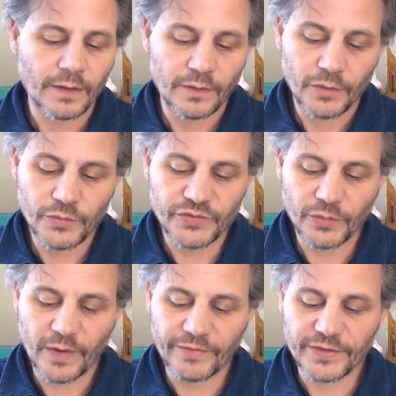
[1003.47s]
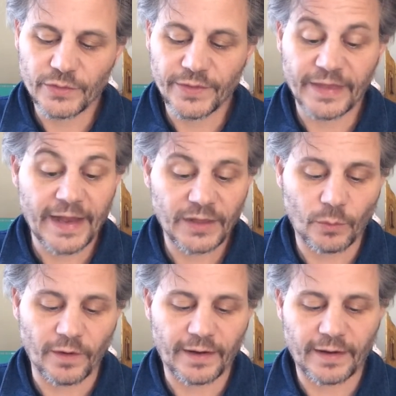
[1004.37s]
Whosoever doeth any
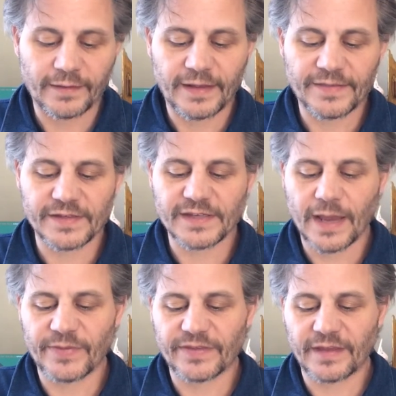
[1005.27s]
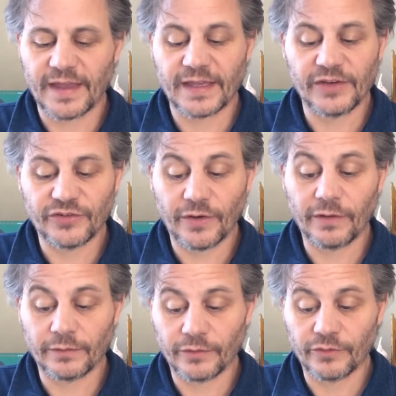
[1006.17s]
work in the Sabbath day, he
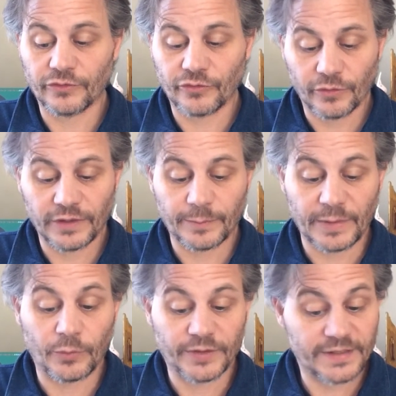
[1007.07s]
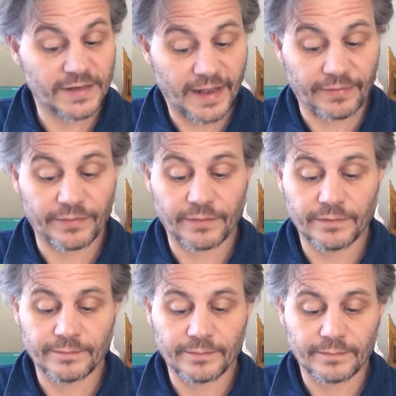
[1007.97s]
shall surely be put to death.
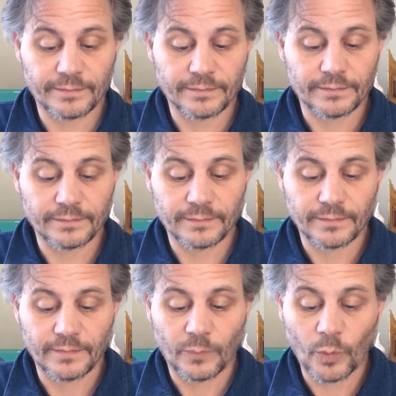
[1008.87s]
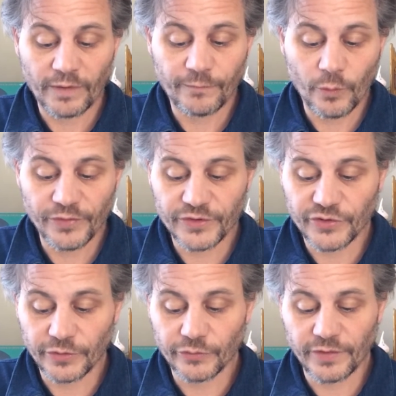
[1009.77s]
Wherefore the
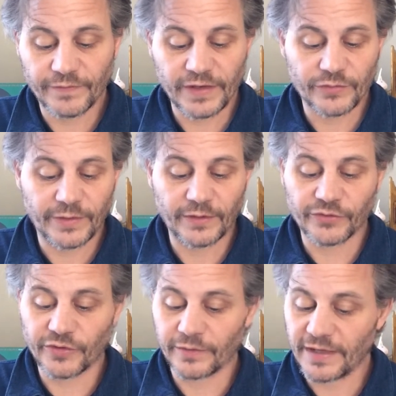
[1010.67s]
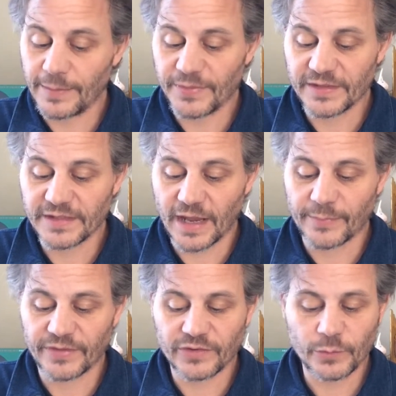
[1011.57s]
children of Israel shall keep the
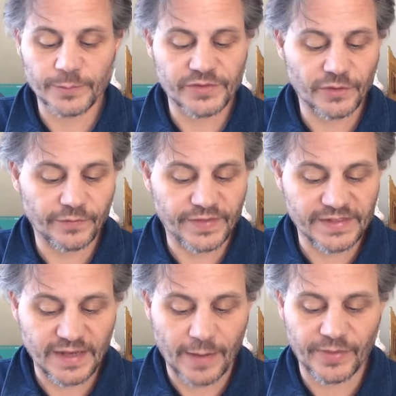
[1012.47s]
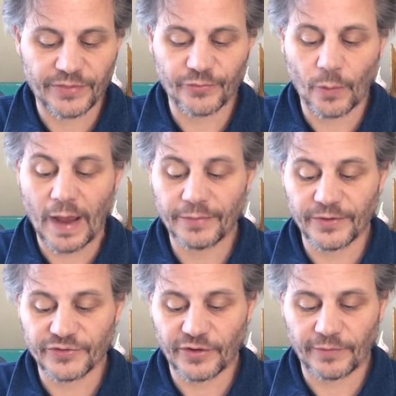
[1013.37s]
Sabbath, to observe the Sabbath throughout
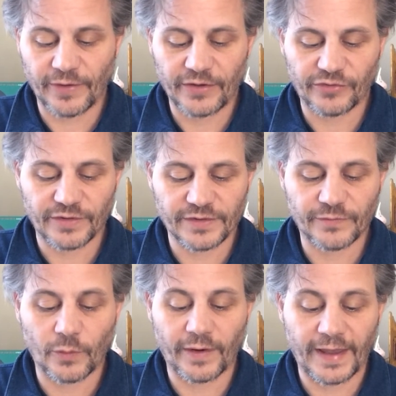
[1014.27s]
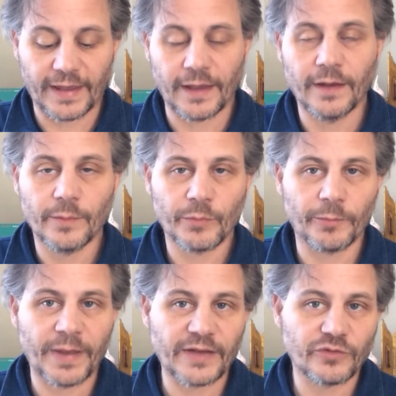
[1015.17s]
their generations for a
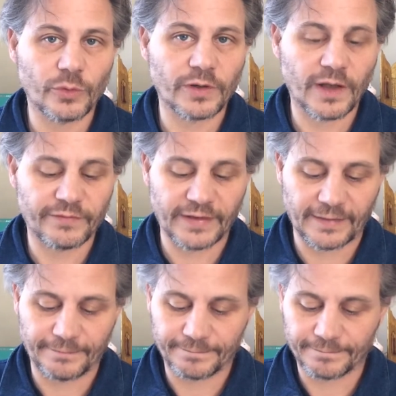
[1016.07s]
perpetual covenant.